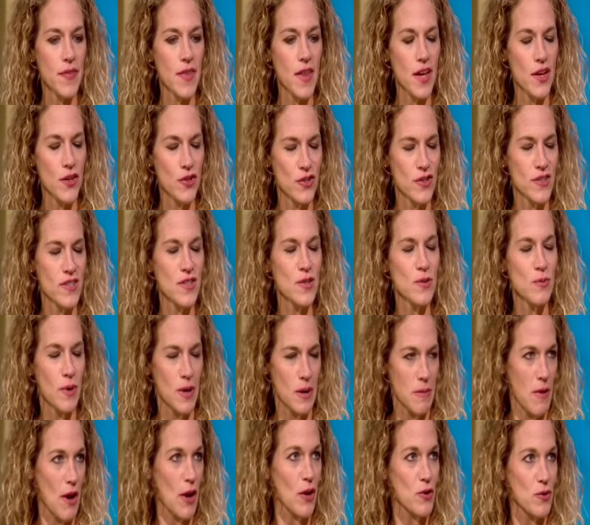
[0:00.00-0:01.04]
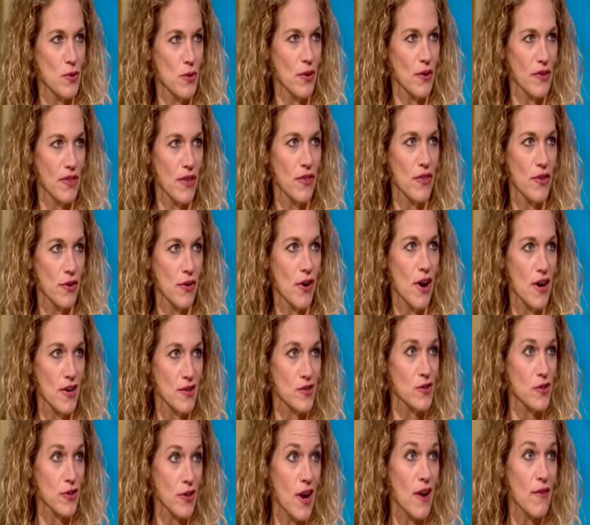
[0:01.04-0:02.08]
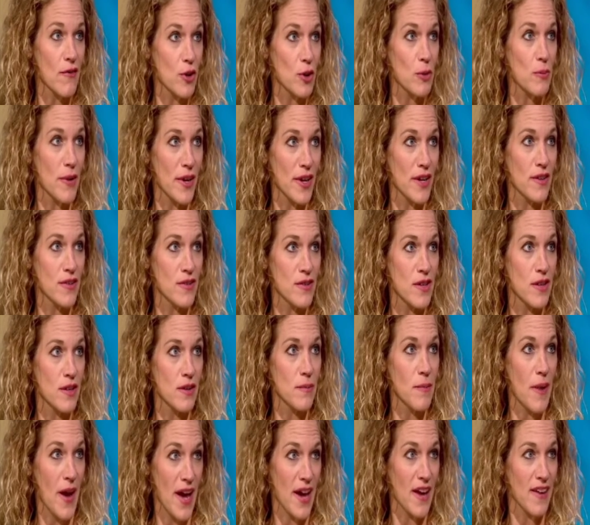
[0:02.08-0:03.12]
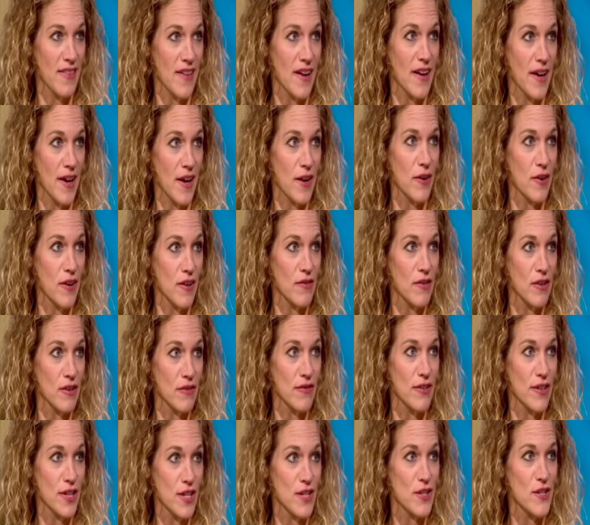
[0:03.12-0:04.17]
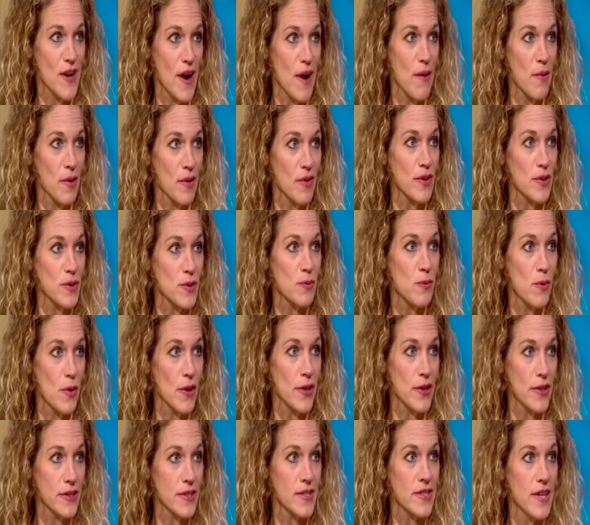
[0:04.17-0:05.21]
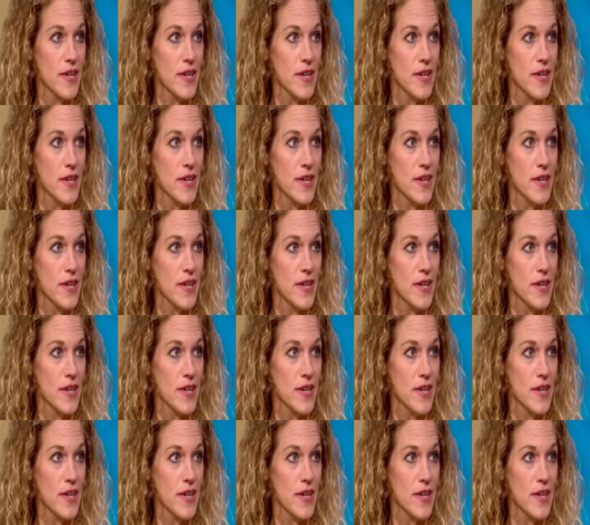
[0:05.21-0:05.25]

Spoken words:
agencies want to make sure that their costs are covered because they're paying that caregiver for each hour that's worked.